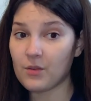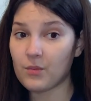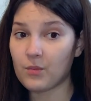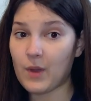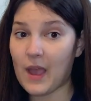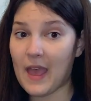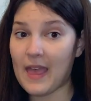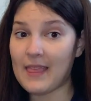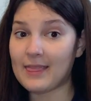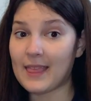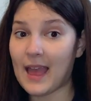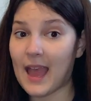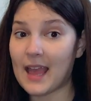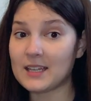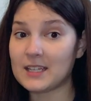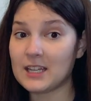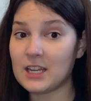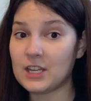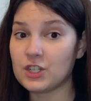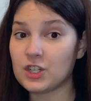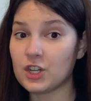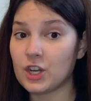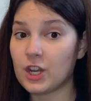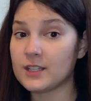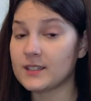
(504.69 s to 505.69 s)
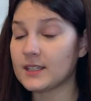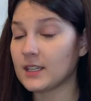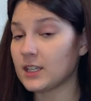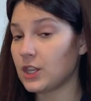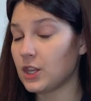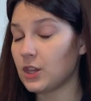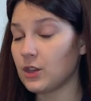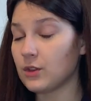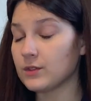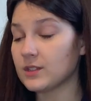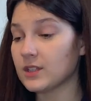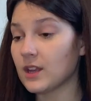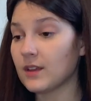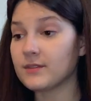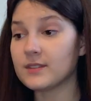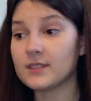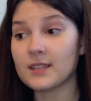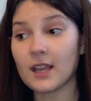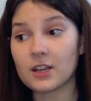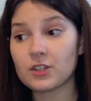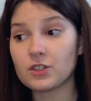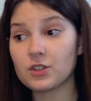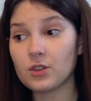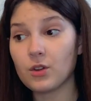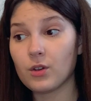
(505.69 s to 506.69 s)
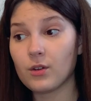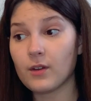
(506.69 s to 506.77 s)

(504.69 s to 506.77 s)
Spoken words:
when that teacher is accused of sexual